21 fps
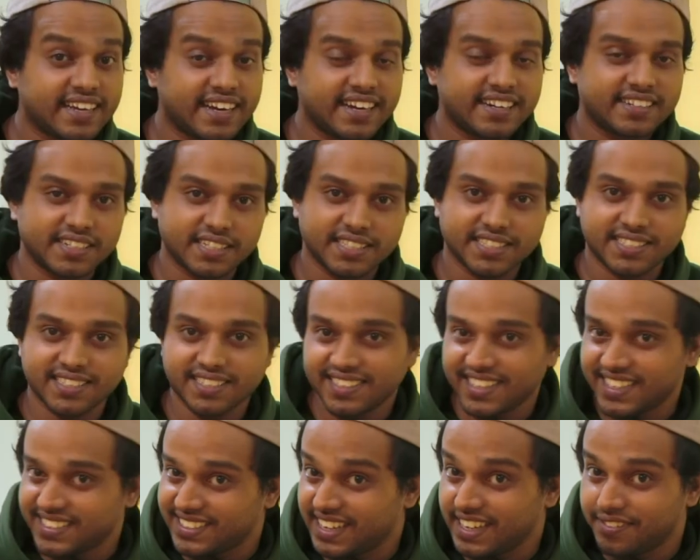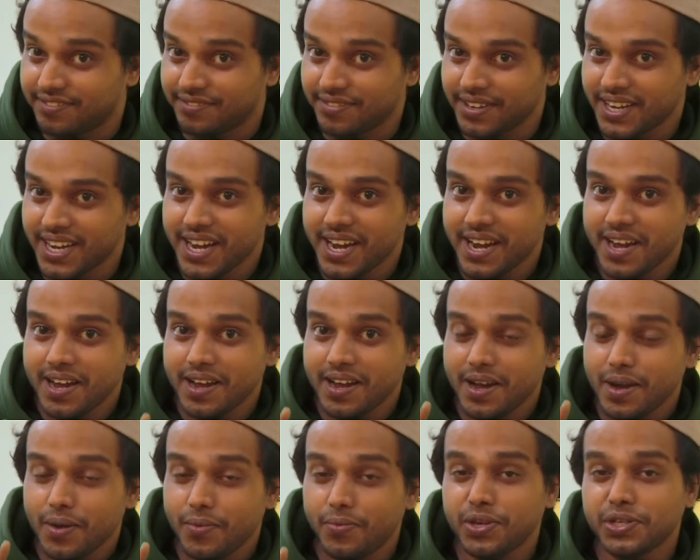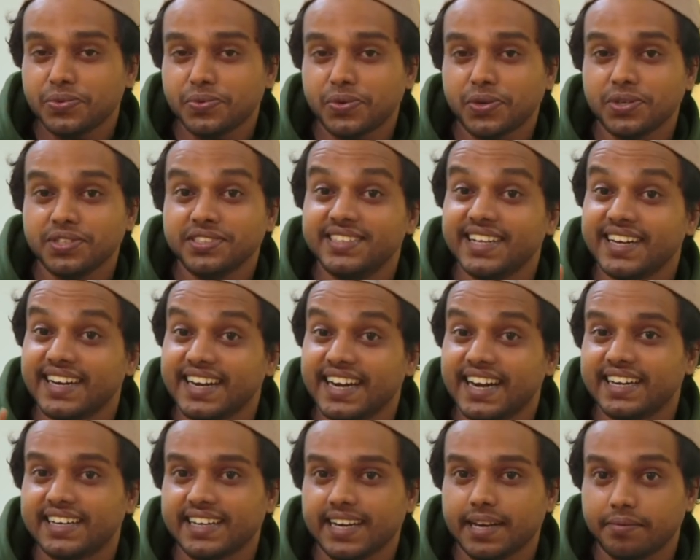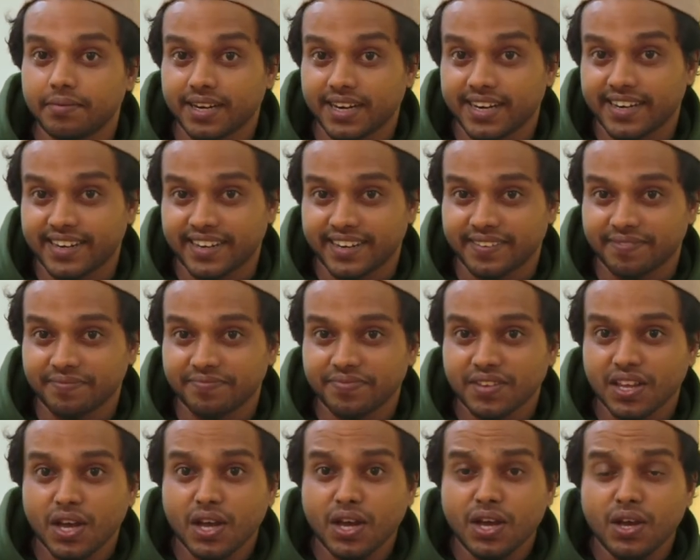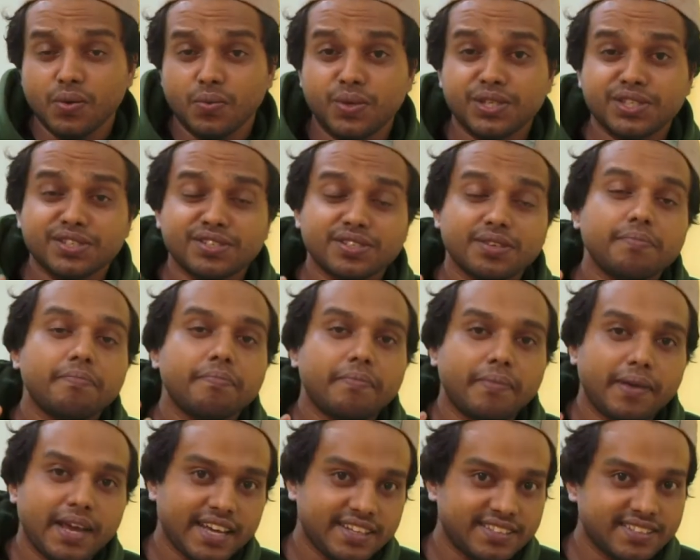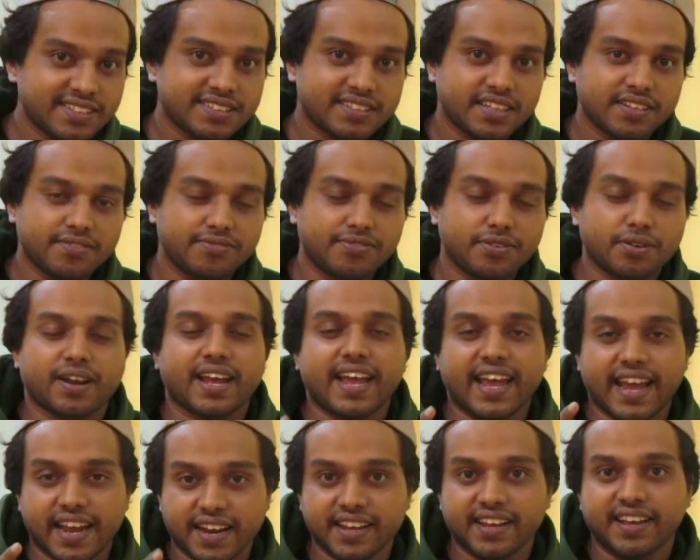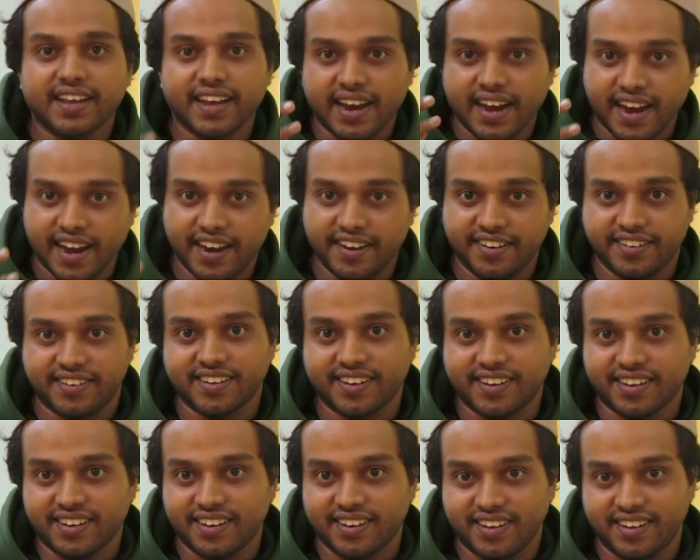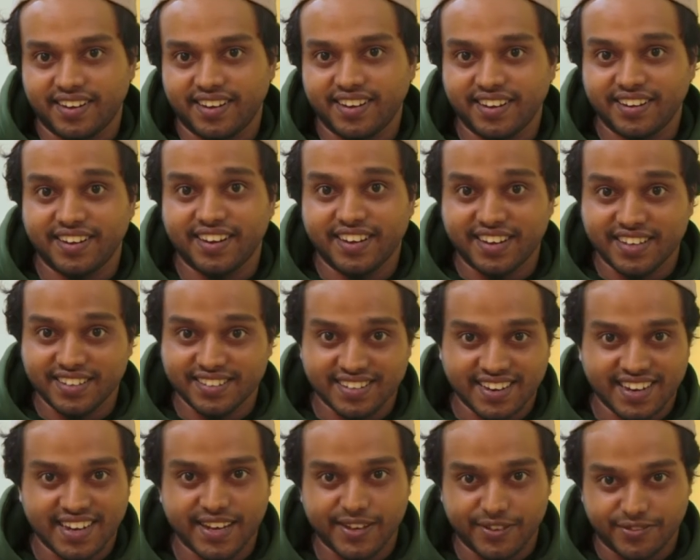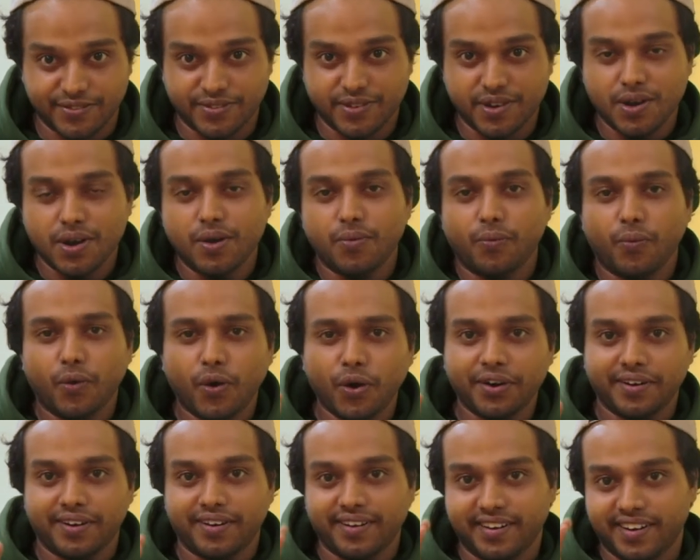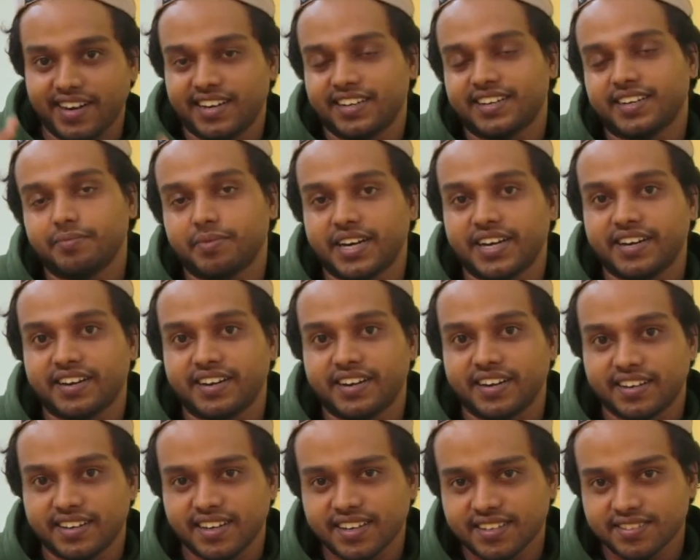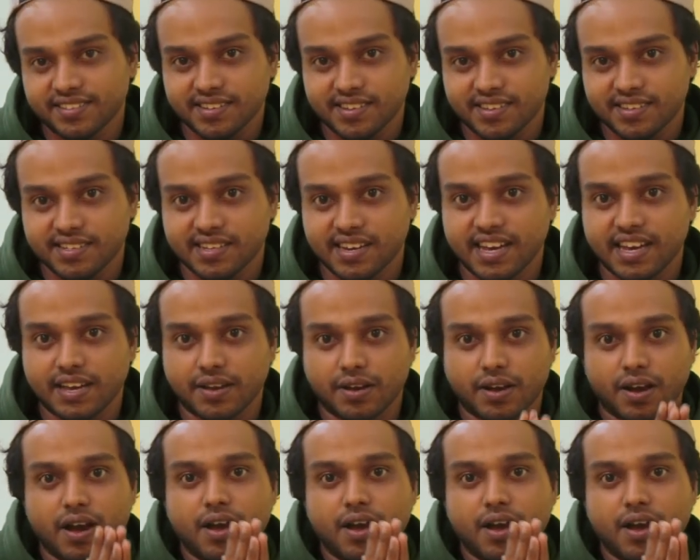their tricks in their sleeve, which was the real-time rendering, which is a major thing for any editor in his life. What real-time rendering does is, like,